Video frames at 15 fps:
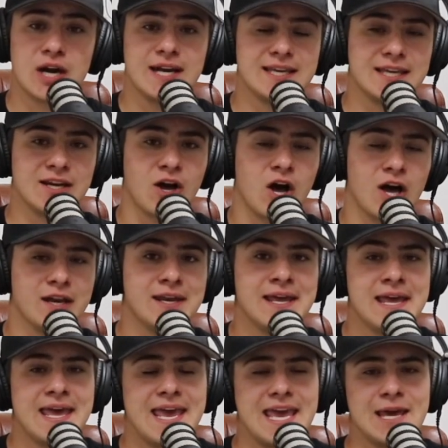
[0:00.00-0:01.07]
to get on,
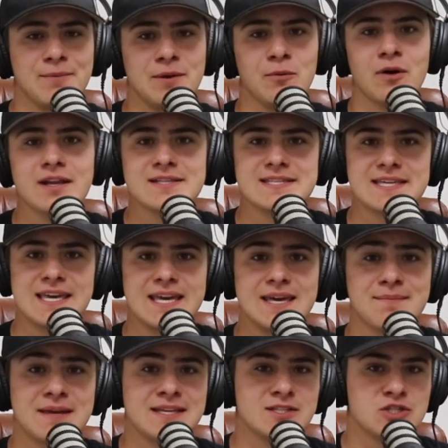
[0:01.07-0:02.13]
and we wanted to get
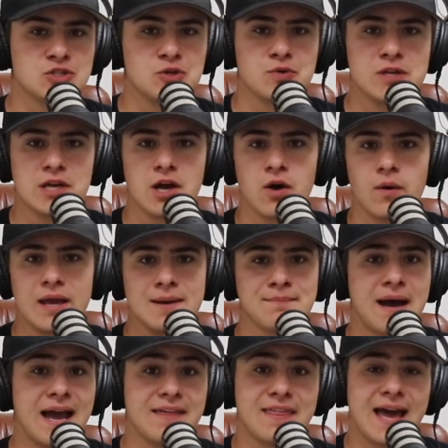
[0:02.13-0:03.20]
him in studio, and
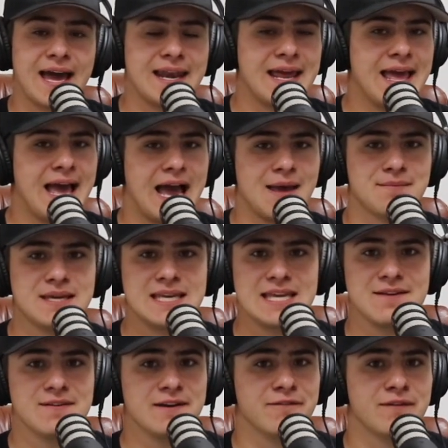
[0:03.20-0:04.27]
by that, I mean,
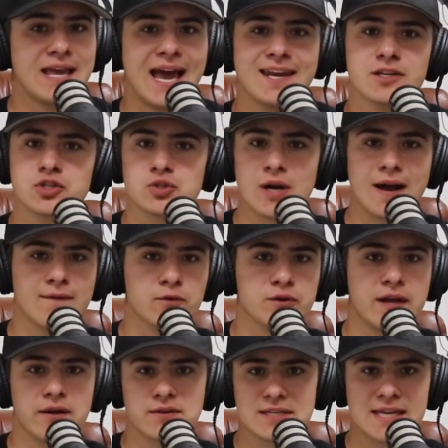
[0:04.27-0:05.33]
even if we had to travel
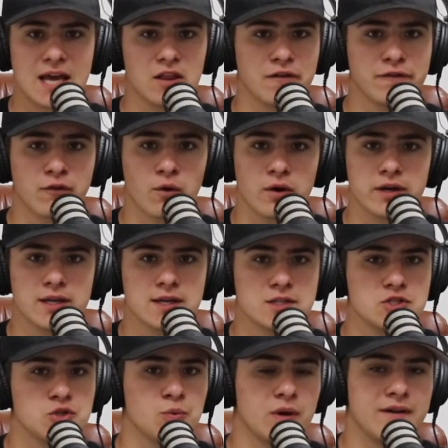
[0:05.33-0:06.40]
down to California
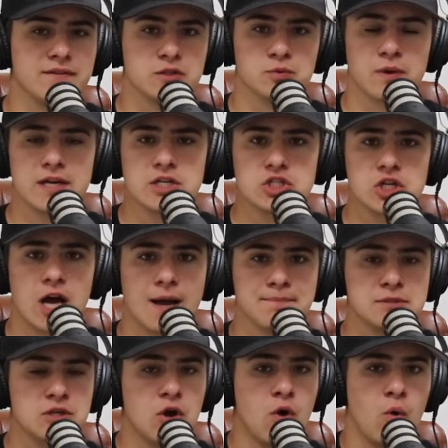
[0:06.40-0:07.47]
to one of his race
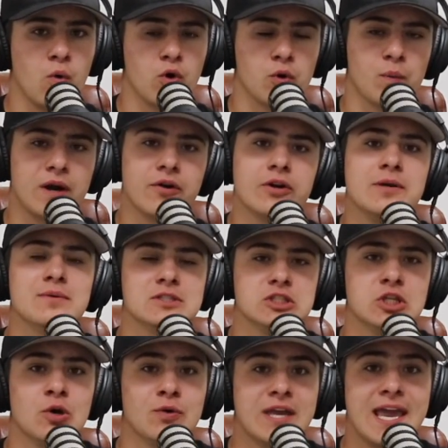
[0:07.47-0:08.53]
shops or where he was
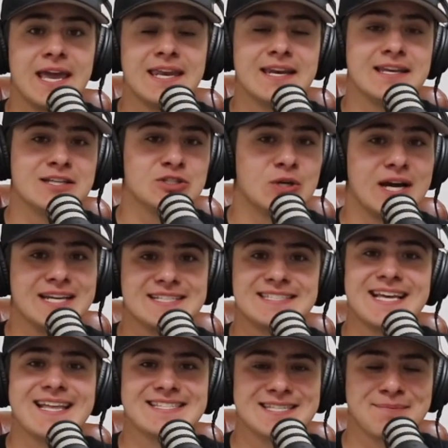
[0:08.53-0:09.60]
located and try to
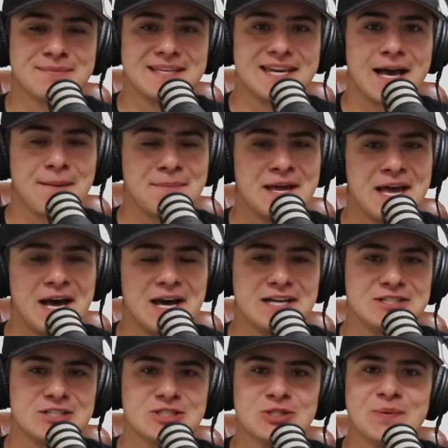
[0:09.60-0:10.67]
set something up
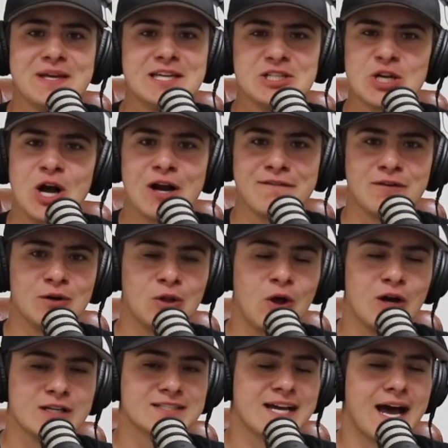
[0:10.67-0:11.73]
just so we could talk for a
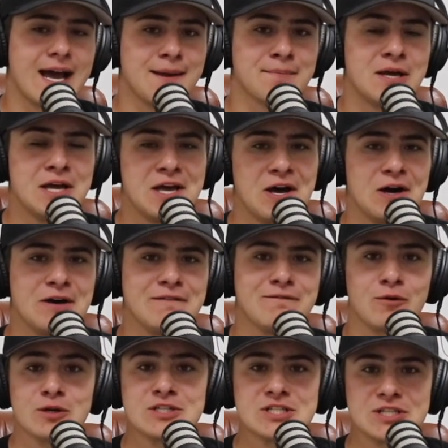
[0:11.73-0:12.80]
long time.
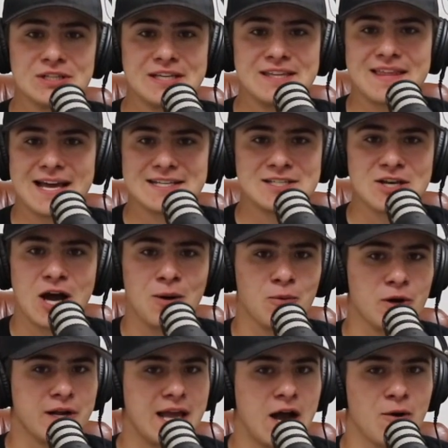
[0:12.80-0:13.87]
Unfortunately, that did not
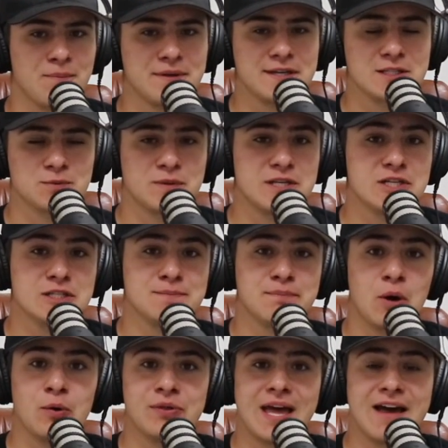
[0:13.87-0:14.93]
work out because we just
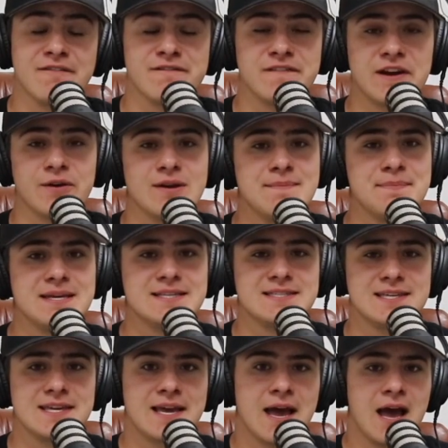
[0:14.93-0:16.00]
both have very
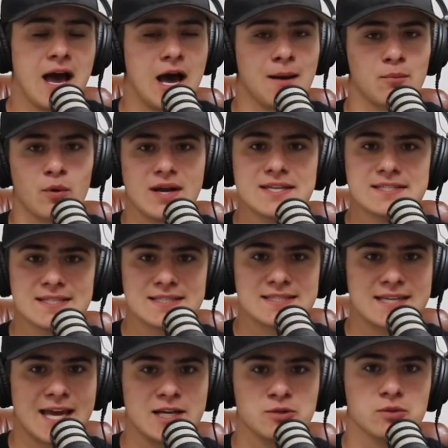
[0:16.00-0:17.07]
busy racing
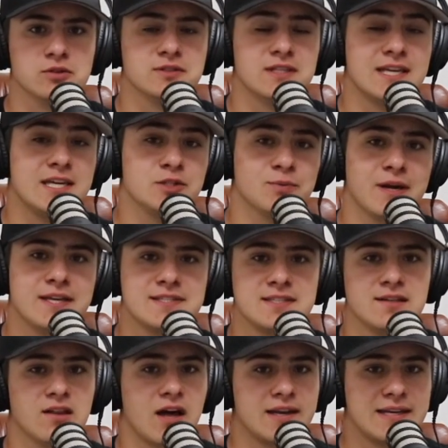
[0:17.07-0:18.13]
schedules, and he's
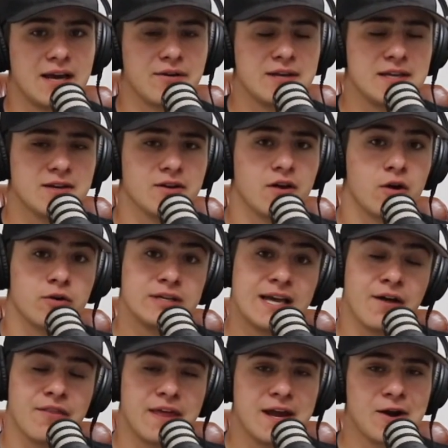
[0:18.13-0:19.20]
racing a lot down here or
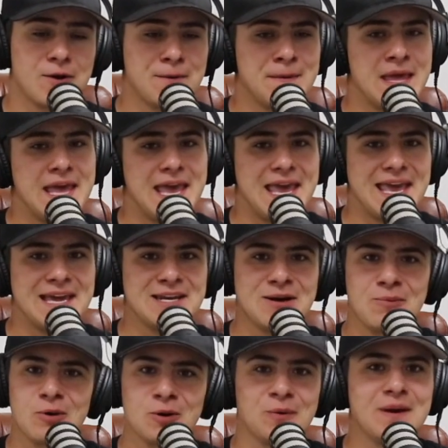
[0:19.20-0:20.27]
down there, and
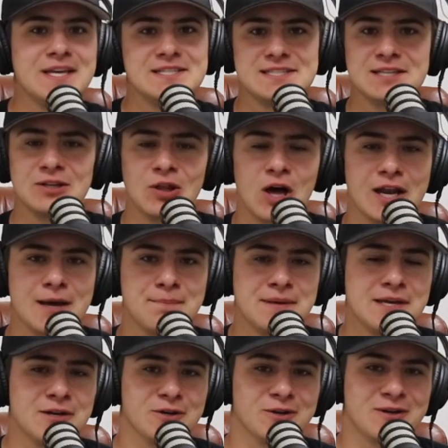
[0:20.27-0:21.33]
we're racing a lot up
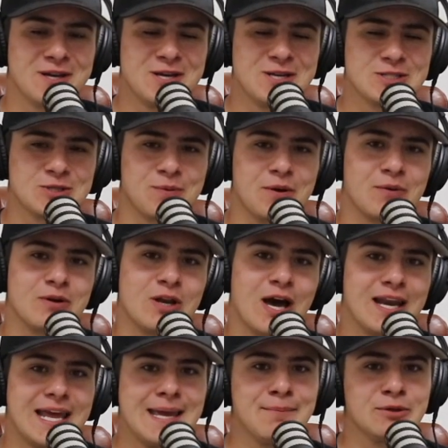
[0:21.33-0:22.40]
here. So we were
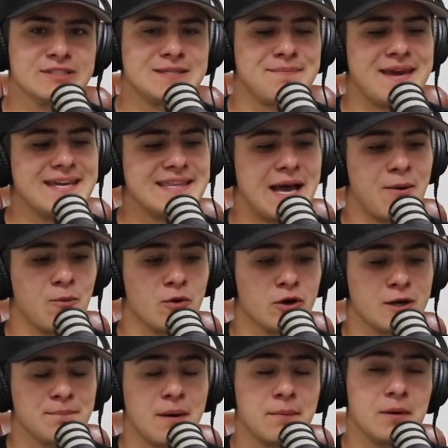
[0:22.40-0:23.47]
not able to make that
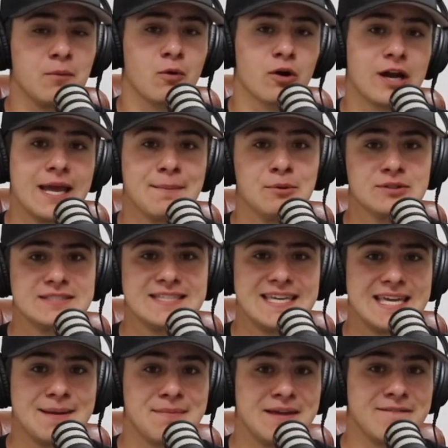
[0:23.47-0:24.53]
work, but we were able to
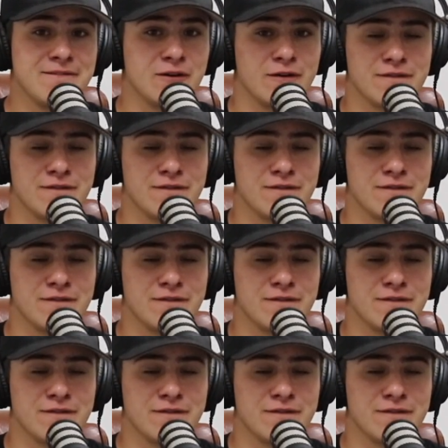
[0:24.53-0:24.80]
get him in for a